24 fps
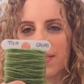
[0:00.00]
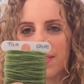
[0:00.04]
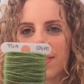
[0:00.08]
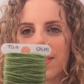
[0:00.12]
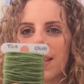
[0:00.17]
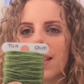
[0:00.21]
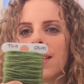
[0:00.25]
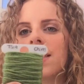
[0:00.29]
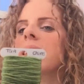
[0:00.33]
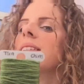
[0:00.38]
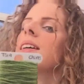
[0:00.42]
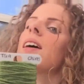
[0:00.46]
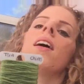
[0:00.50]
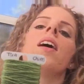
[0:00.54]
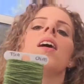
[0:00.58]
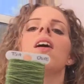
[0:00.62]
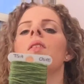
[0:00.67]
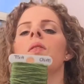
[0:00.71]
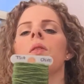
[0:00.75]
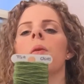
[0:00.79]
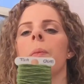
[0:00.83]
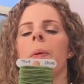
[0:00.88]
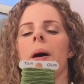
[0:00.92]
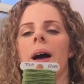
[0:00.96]
this,
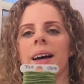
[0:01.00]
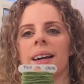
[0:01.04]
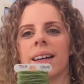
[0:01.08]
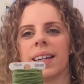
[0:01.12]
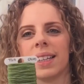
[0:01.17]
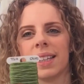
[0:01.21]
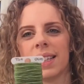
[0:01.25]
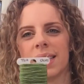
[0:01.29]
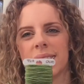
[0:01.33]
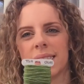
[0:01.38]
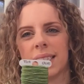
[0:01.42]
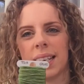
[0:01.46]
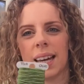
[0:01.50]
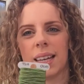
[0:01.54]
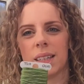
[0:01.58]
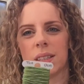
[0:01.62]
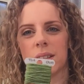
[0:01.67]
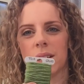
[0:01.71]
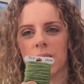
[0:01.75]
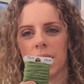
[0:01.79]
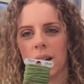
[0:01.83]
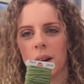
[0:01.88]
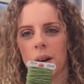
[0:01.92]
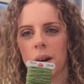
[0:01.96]
on the packet it
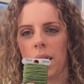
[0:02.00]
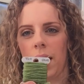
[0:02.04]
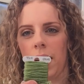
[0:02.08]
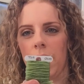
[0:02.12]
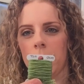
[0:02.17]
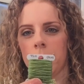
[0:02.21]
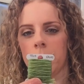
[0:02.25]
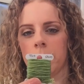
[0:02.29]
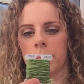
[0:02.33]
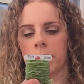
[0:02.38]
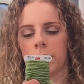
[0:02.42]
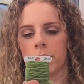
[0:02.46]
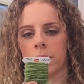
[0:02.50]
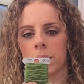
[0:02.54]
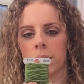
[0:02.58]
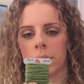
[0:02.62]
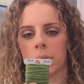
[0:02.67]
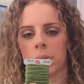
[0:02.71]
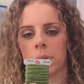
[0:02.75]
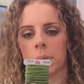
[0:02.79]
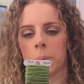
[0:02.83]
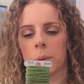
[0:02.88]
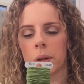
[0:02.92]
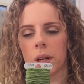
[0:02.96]
said,
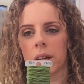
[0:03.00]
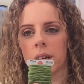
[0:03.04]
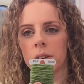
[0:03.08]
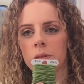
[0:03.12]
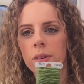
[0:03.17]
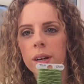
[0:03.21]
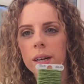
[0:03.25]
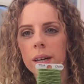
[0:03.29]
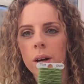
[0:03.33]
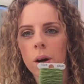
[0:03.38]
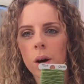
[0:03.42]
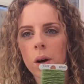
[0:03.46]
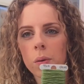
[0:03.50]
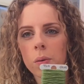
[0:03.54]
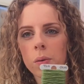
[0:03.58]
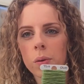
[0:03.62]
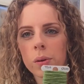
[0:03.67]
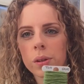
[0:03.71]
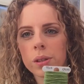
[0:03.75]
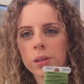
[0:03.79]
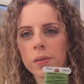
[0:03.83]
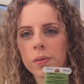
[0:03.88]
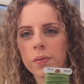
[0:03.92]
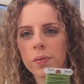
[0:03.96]
put it in really hot
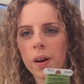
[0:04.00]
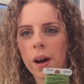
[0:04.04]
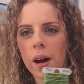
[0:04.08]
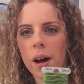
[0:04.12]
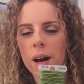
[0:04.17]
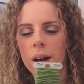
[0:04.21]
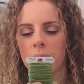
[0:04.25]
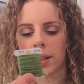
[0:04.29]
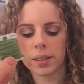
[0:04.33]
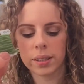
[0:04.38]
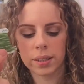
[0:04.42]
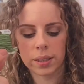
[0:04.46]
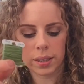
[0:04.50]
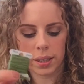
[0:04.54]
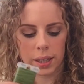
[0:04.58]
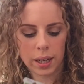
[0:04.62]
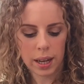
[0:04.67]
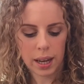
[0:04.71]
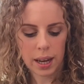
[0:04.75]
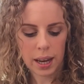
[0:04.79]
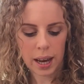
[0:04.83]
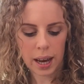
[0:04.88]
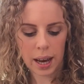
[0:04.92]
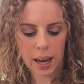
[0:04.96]
water first
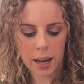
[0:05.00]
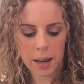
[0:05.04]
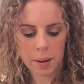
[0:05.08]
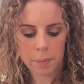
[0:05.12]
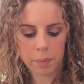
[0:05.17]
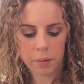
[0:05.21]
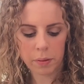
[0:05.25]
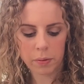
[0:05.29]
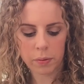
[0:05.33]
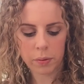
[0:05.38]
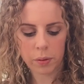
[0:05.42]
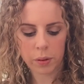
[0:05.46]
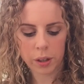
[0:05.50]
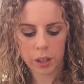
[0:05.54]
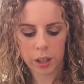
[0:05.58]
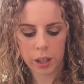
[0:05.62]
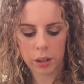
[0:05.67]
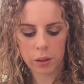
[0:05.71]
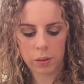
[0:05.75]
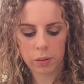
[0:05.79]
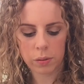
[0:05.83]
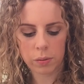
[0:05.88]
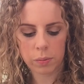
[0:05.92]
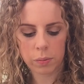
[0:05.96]
before
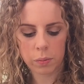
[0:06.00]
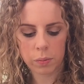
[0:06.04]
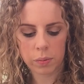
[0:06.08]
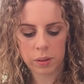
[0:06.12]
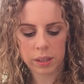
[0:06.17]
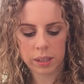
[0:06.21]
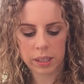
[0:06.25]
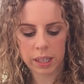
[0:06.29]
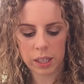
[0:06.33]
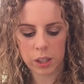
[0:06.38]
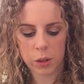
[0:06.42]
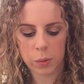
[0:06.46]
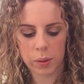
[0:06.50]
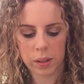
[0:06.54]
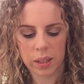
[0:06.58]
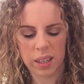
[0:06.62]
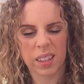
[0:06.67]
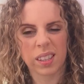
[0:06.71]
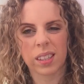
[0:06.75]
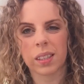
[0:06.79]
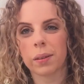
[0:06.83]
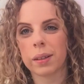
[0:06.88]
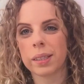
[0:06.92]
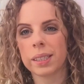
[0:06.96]
you stitch with
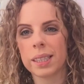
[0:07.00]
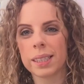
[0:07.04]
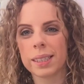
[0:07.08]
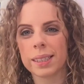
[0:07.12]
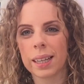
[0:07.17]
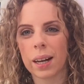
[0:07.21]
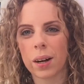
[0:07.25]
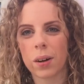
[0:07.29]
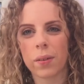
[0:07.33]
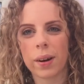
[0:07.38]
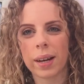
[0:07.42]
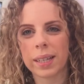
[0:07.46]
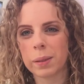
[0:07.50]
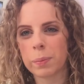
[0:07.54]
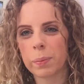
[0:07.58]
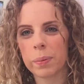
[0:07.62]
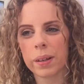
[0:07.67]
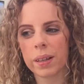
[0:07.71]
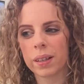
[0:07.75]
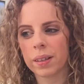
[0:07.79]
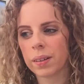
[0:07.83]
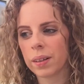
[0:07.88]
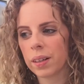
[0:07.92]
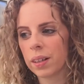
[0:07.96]
it. So I did that already,
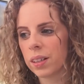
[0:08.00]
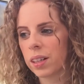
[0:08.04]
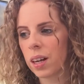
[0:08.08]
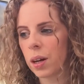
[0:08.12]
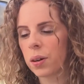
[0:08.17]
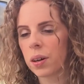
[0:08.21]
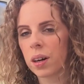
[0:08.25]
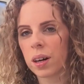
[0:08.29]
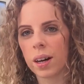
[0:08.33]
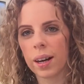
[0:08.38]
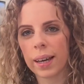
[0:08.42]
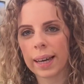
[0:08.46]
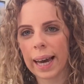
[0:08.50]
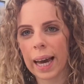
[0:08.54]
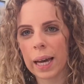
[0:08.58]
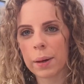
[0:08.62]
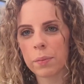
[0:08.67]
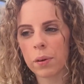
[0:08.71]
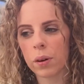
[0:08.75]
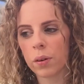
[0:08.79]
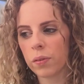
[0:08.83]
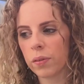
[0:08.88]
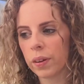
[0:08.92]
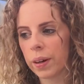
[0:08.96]
but no colour
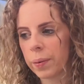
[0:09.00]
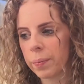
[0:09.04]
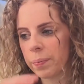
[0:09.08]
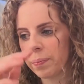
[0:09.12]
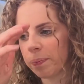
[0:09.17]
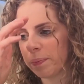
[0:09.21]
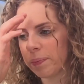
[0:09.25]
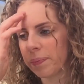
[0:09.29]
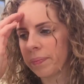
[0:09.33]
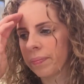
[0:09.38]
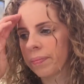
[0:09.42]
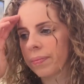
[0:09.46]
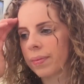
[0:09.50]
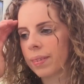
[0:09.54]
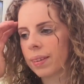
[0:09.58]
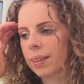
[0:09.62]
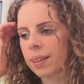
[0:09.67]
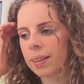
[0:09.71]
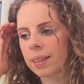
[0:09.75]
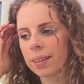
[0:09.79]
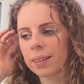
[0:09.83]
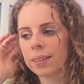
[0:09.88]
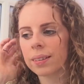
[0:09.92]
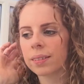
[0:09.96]
came off it.
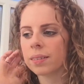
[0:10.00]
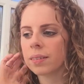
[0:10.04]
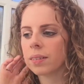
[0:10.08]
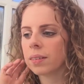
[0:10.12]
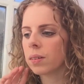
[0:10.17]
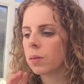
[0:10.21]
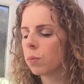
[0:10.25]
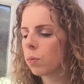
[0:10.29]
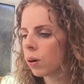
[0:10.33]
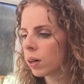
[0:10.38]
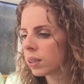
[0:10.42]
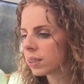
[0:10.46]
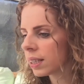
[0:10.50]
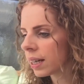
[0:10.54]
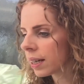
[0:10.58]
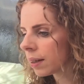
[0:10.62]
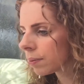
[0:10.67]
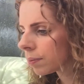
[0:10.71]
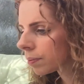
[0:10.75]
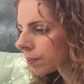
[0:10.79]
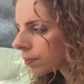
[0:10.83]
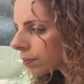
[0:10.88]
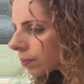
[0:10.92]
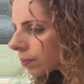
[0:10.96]
What is it?